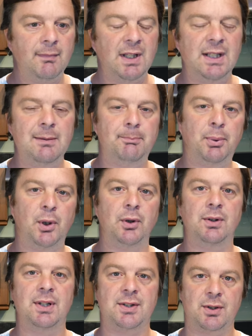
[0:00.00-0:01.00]
And
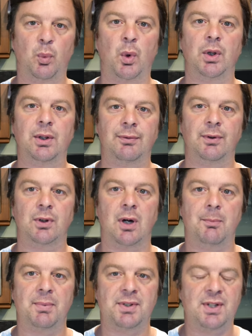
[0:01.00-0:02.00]
importantly, some wonderful
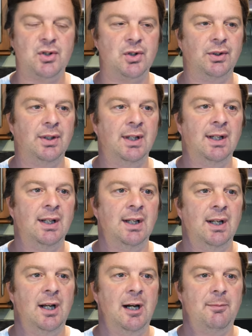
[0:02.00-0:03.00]
competition
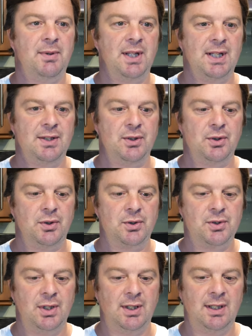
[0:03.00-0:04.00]
up there in
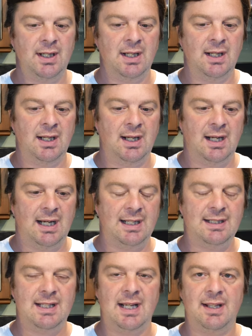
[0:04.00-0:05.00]
Yorkshire.
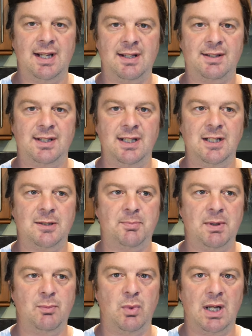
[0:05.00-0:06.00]
And yeah, that seed has
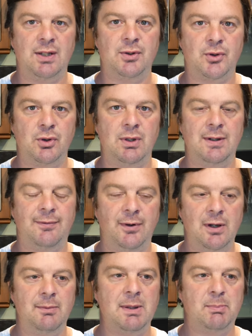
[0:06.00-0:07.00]
been well and truly
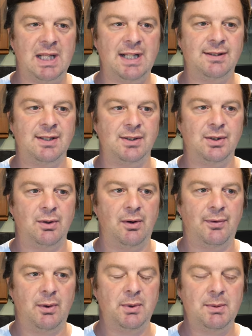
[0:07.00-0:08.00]
firmly planted. You know,
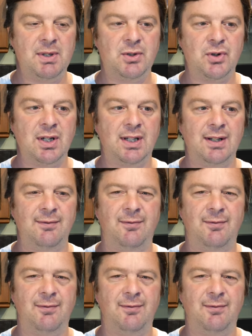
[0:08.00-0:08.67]
if I want to be drinking